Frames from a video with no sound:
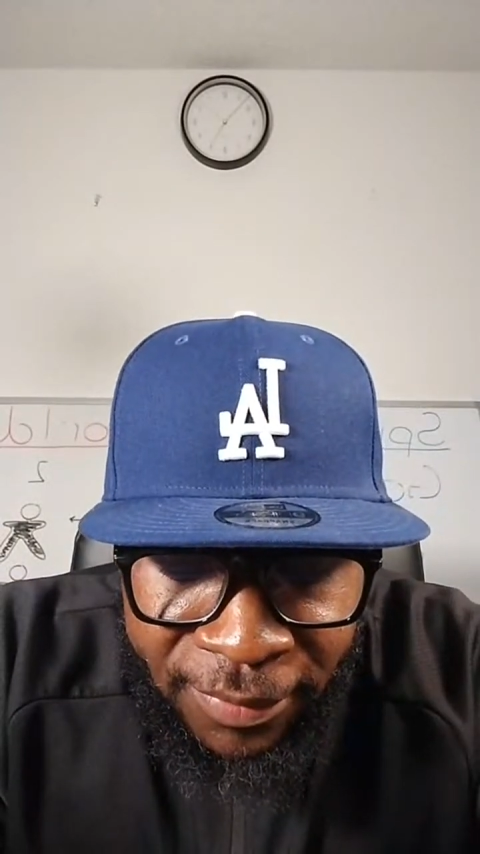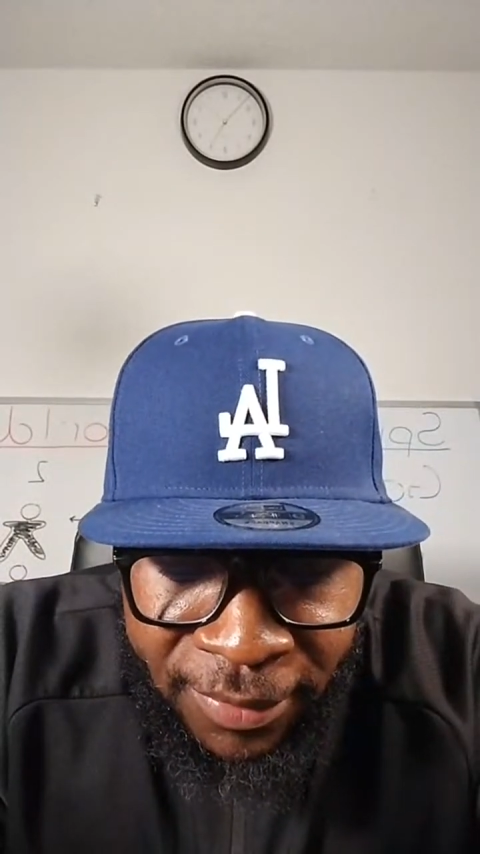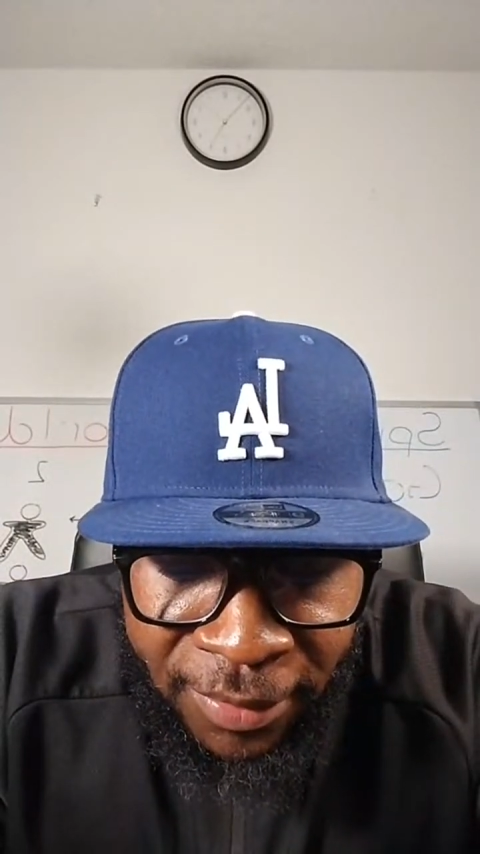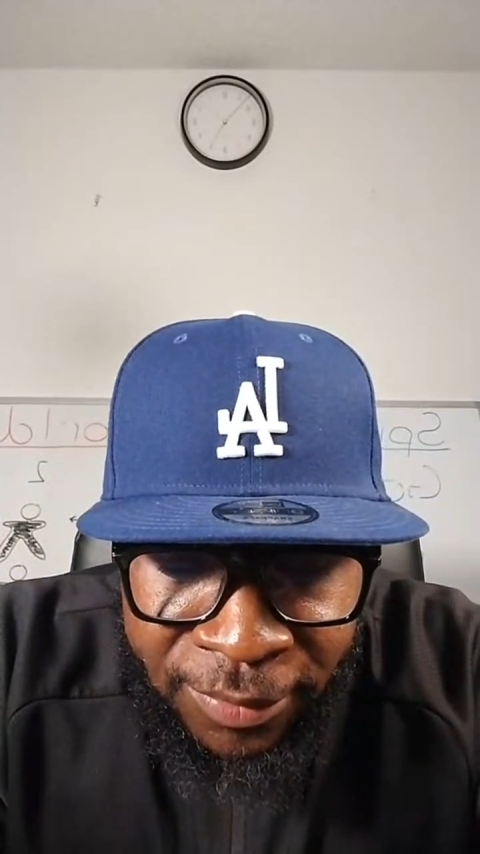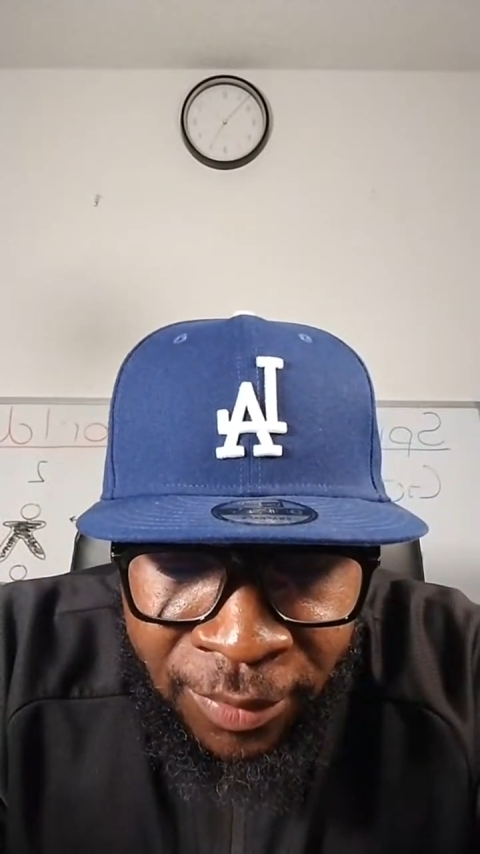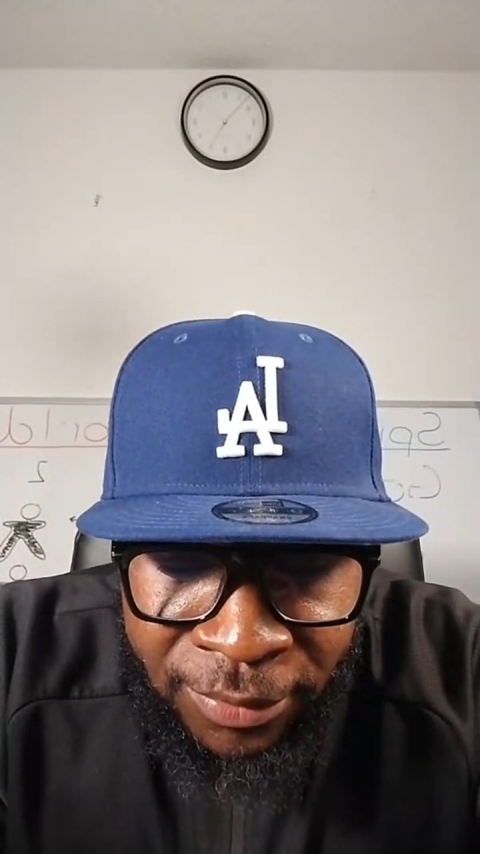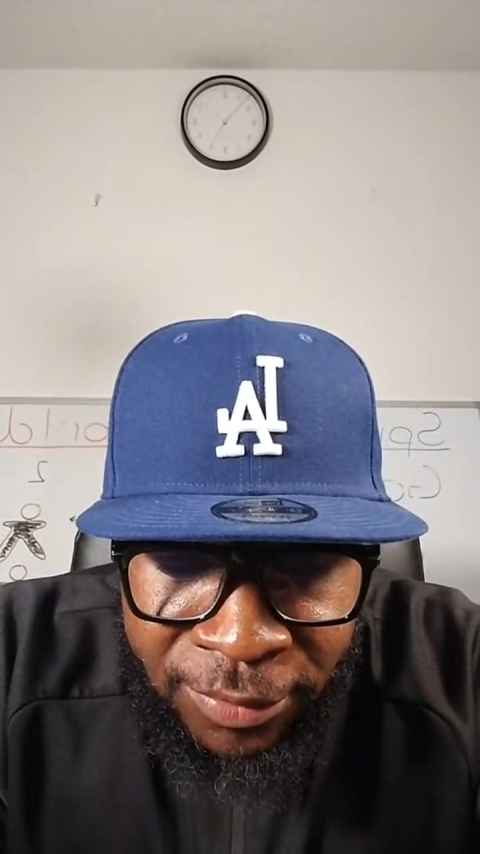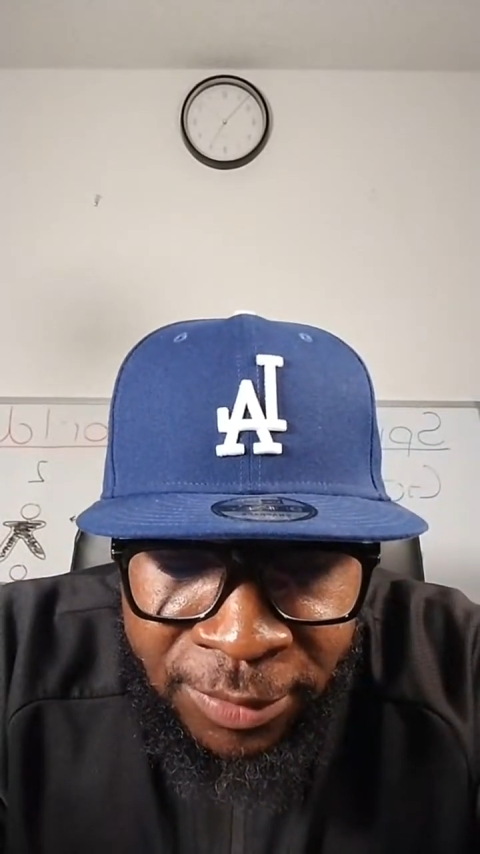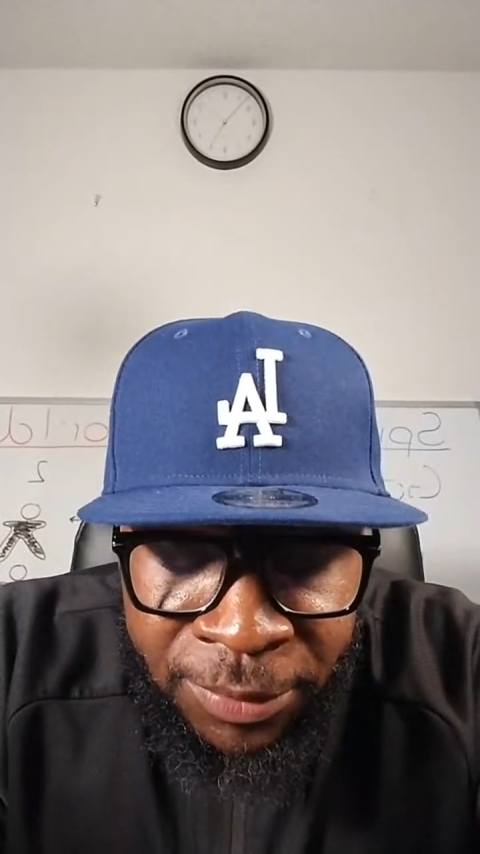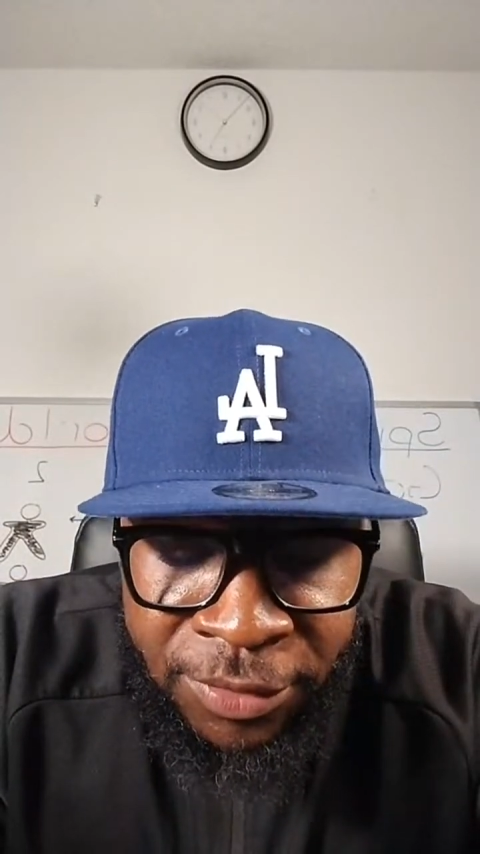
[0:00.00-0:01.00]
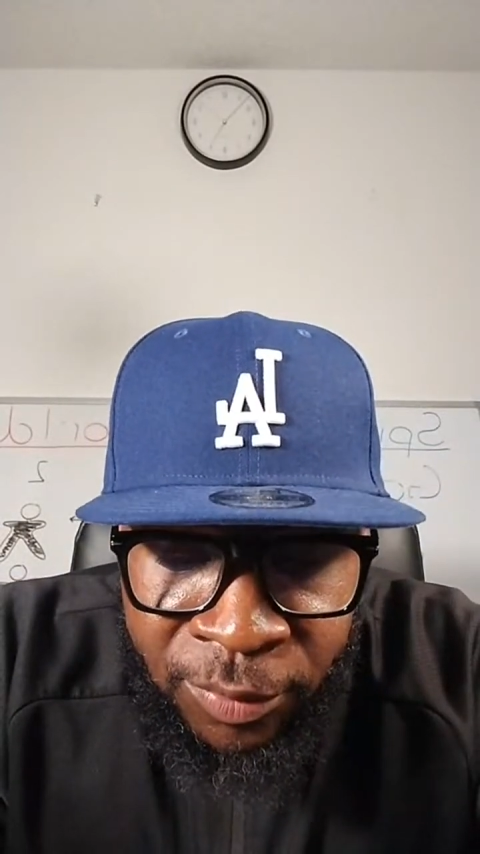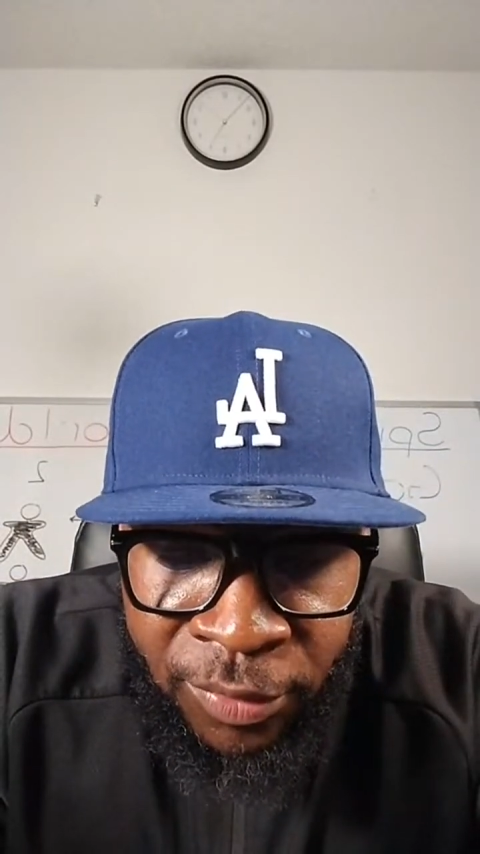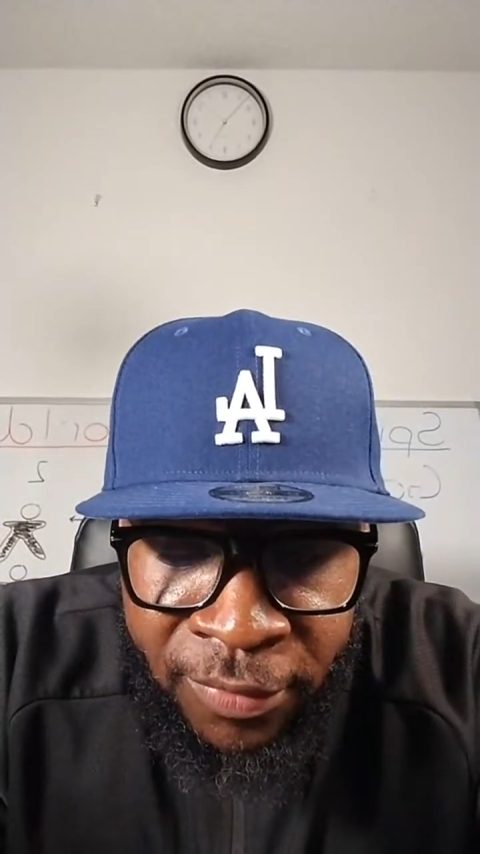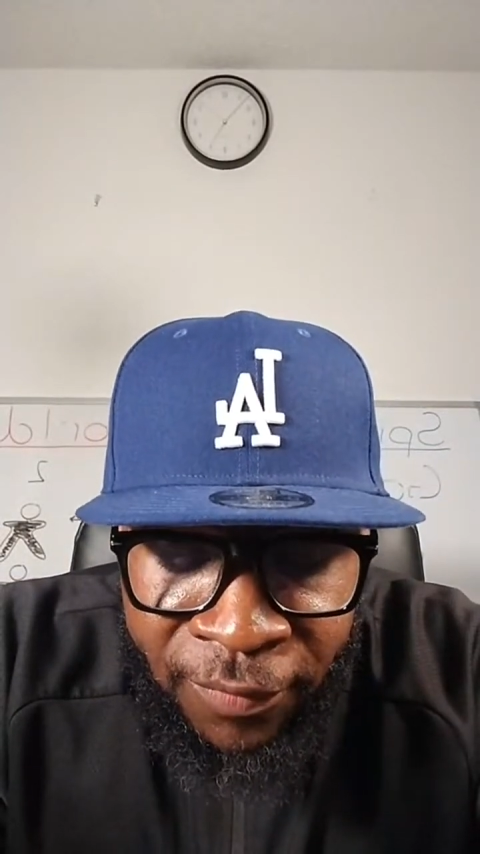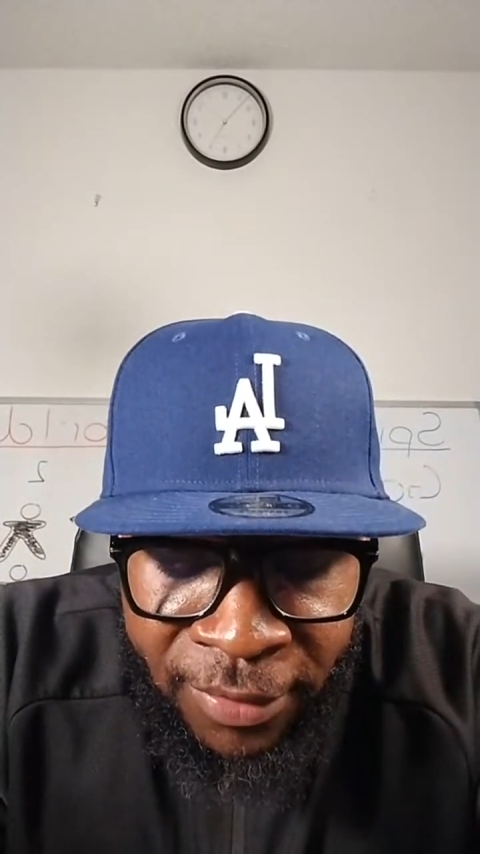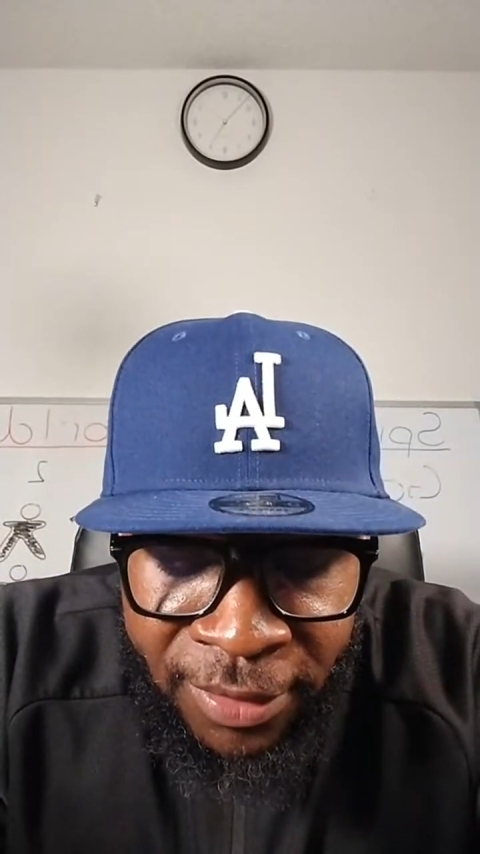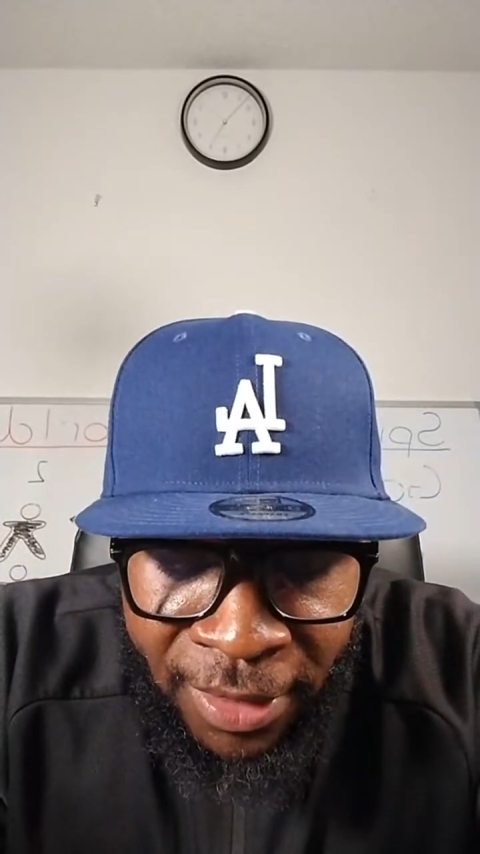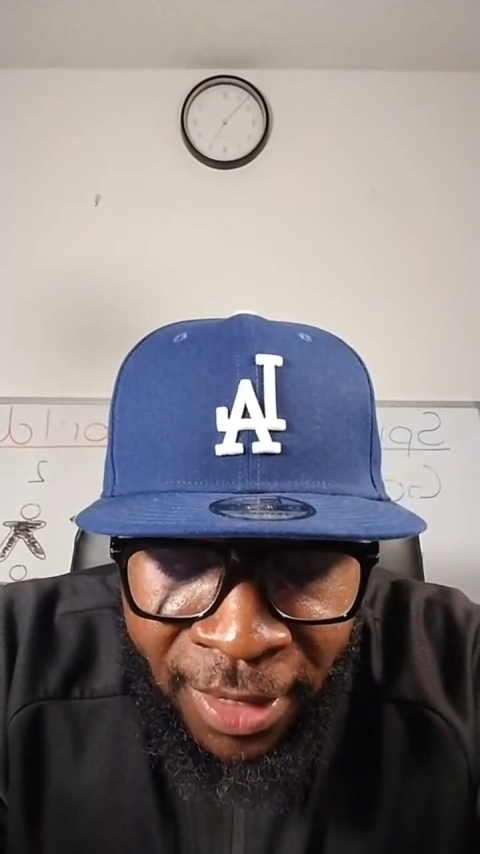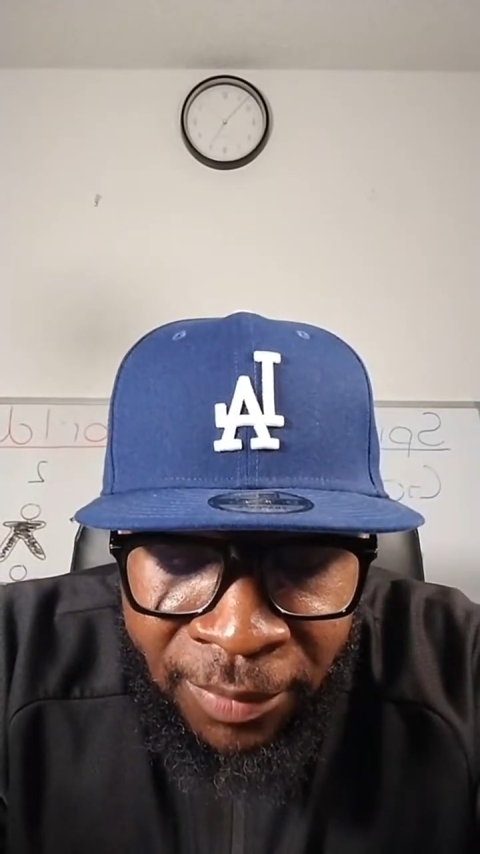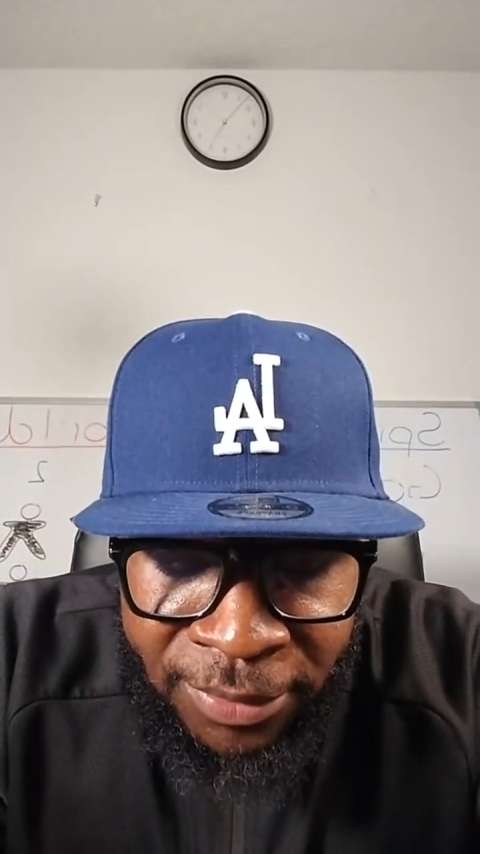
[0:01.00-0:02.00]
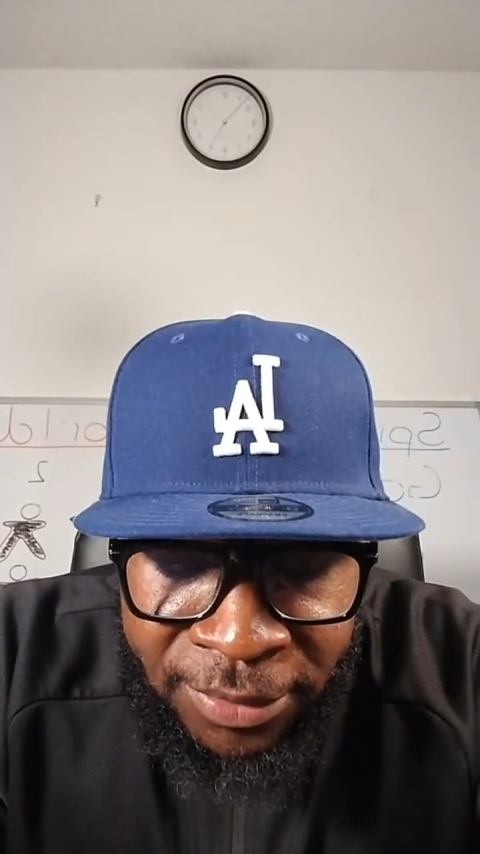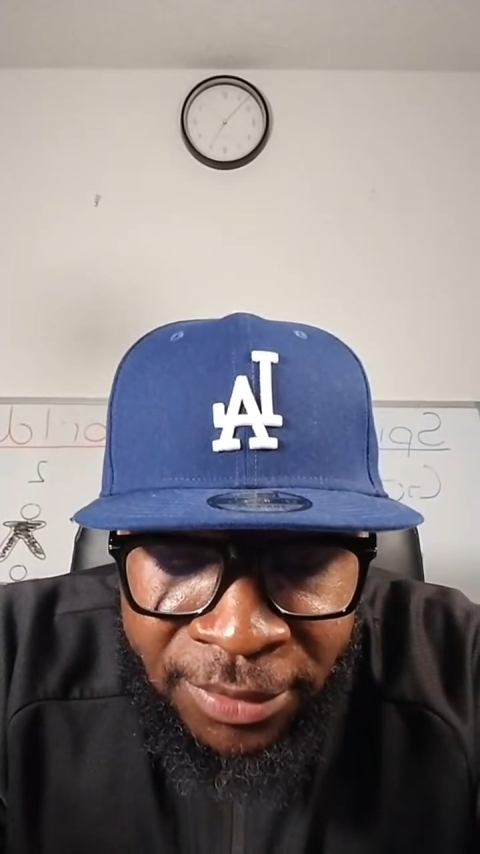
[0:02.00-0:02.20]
was going through spiritual warfare, yeah, I was